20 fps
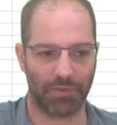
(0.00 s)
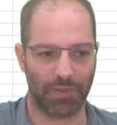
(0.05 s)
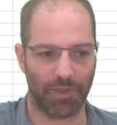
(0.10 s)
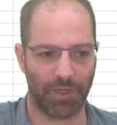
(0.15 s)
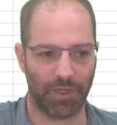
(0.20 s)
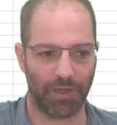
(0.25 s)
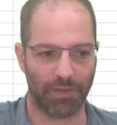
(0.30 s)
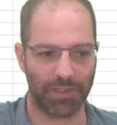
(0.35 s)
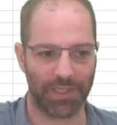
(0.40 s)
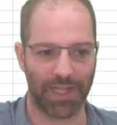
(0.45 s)

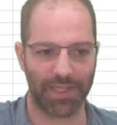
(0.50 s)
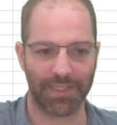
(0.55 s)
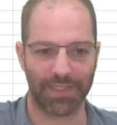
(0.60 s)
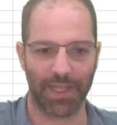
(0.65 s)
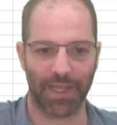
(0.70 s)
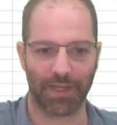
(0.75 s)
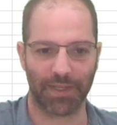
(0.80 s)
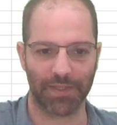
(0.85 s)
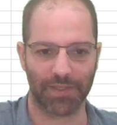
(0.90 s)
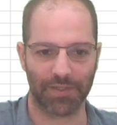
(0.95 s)
10
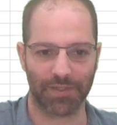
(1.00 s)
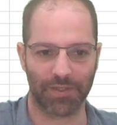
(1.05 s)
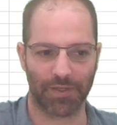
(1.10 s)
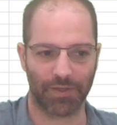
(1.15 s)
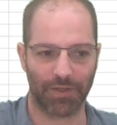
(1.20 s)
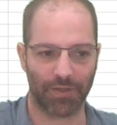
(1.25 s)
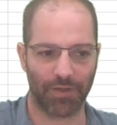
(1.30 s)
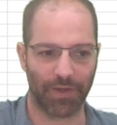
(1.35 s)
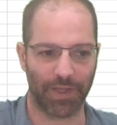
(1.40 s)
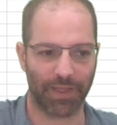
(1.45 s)
seconds or so
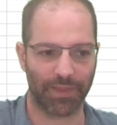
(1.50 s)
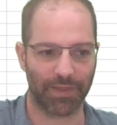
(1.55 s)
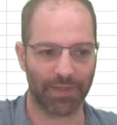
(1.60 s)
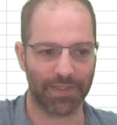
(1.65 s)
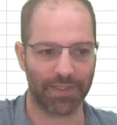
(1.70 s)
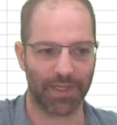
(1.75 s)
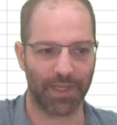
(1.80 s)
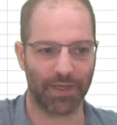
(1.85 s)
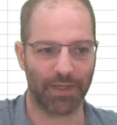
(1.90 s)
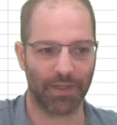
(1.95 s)
to go get this
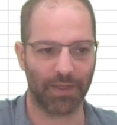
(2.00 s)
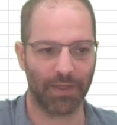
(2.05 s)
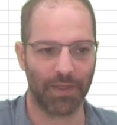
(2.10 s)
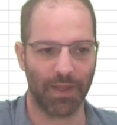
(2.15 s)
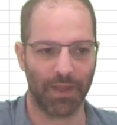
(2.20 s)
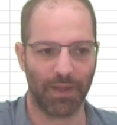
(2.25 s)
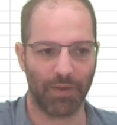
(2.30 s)
data.